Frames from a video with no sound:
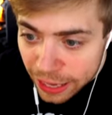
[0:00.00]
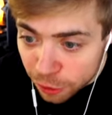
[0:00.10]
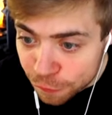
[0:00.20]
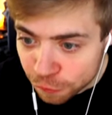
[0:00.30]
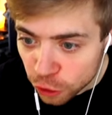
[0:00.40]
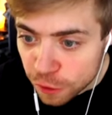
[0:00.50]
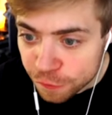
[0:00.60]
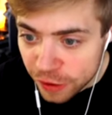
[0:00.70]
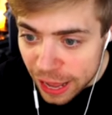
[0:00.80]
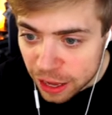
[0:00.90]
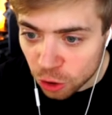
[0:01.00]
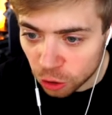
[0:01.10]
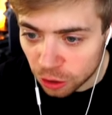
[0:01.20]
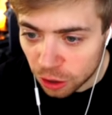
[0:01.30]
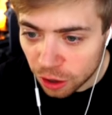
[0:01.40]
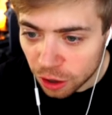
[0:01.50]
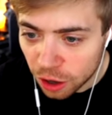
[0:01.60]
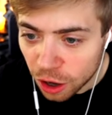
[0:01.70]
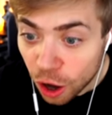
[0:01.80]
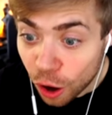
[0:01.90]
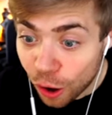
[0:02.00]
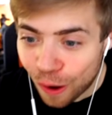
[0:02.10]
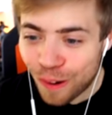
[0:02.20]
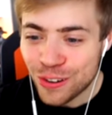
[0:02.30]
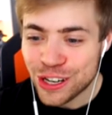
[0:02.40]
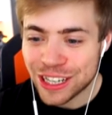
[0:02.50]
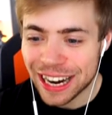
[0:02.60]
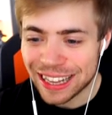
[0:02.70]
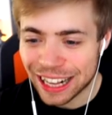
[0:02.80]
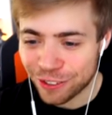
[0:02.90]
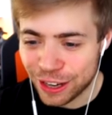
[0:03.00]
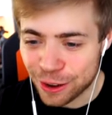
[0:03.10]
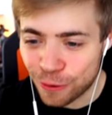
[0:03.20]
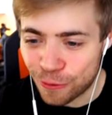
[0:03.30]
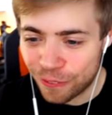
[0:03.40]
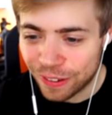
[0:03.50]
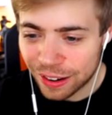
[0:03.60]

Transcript: it's a flood vehicle. Oh shit, that's really cool.